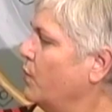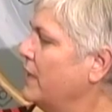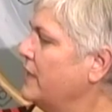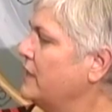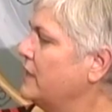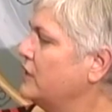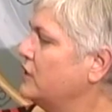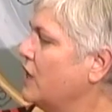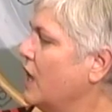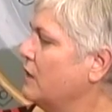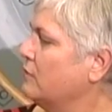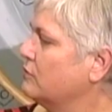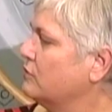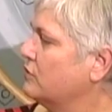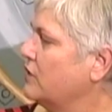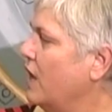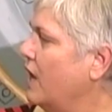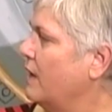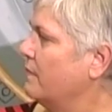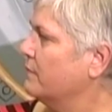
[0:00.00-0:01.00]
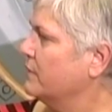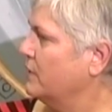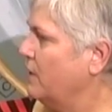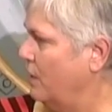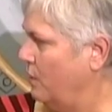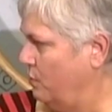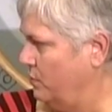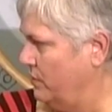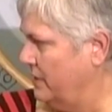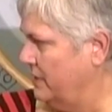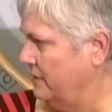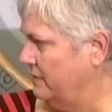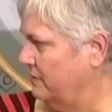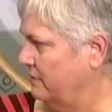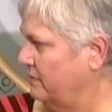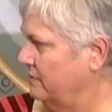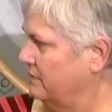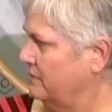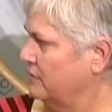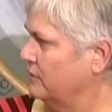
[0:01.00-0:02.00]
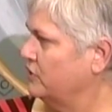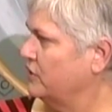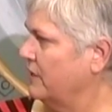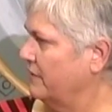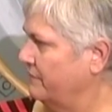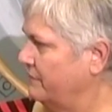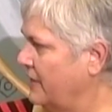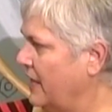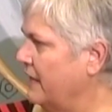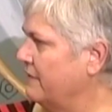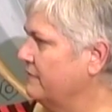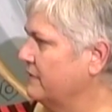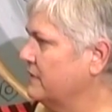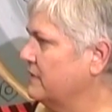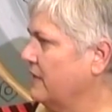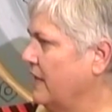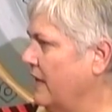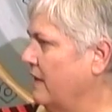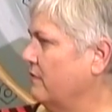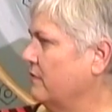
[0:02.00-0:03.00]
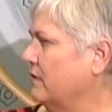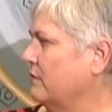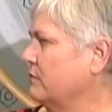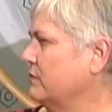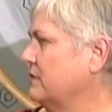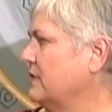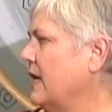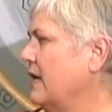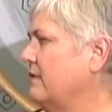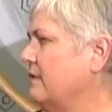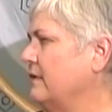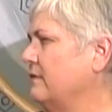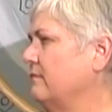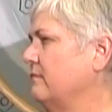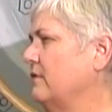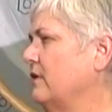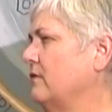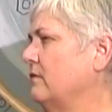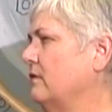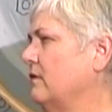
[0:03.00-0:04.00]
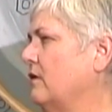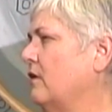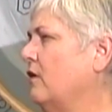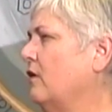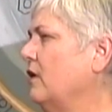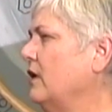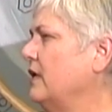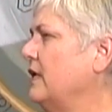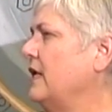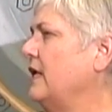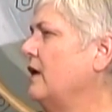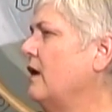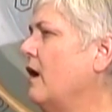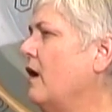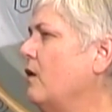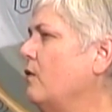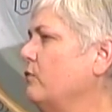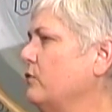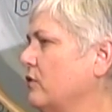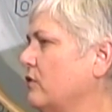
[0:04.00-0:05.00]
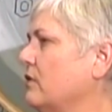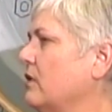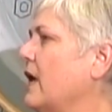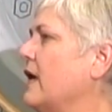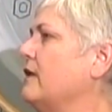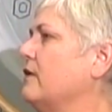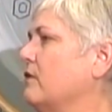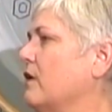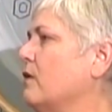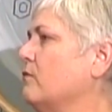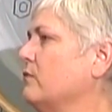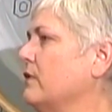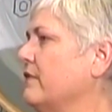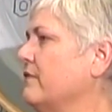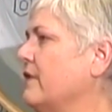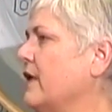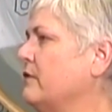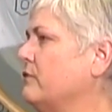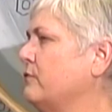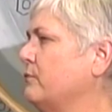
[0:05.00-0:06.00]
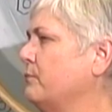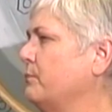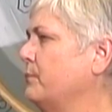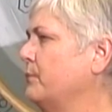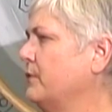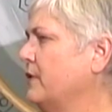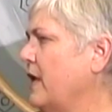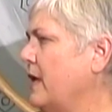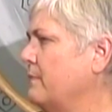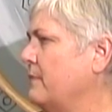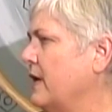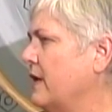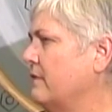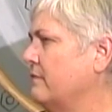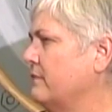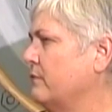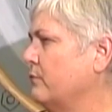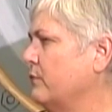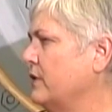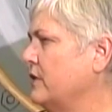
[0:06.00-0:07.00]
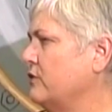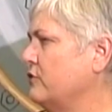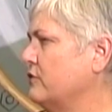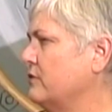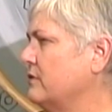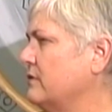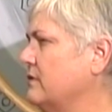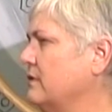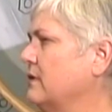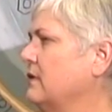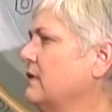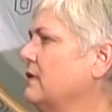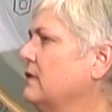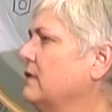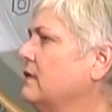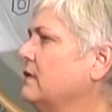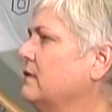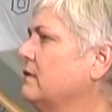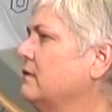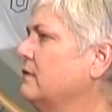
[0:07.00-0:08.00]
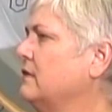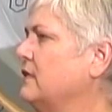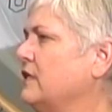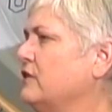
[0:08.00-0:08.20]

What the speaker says: did y'all stop going to Jeff Davis County? Was that early on or later on that they came out of the region? district?